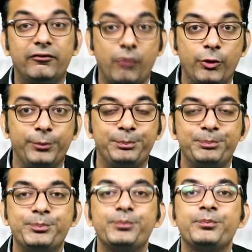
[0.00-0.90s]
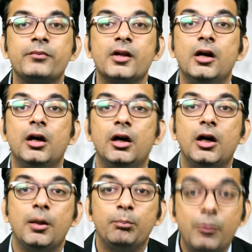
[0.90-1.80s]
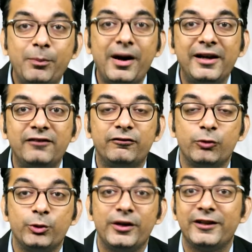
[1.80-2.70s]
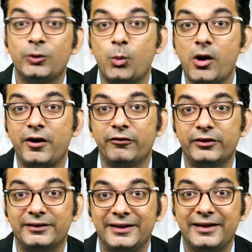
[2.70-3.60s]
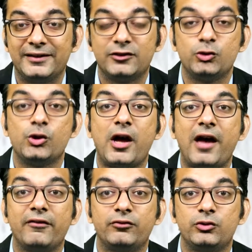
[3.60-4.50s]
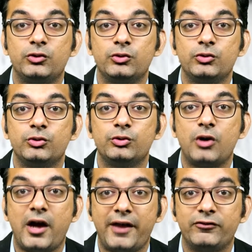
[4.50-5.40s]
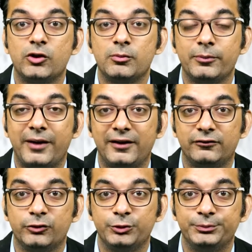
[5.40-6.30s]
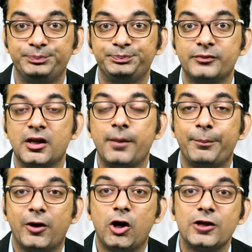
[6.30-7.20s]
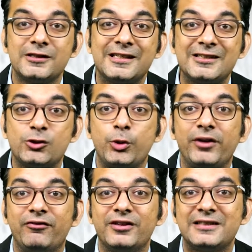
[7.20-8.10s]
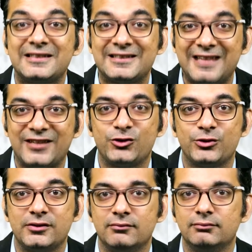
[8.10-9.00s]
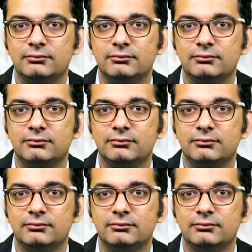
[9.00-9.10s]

phone. Mobile phone is one of the things you have to have your mobile phone because it's 21st century.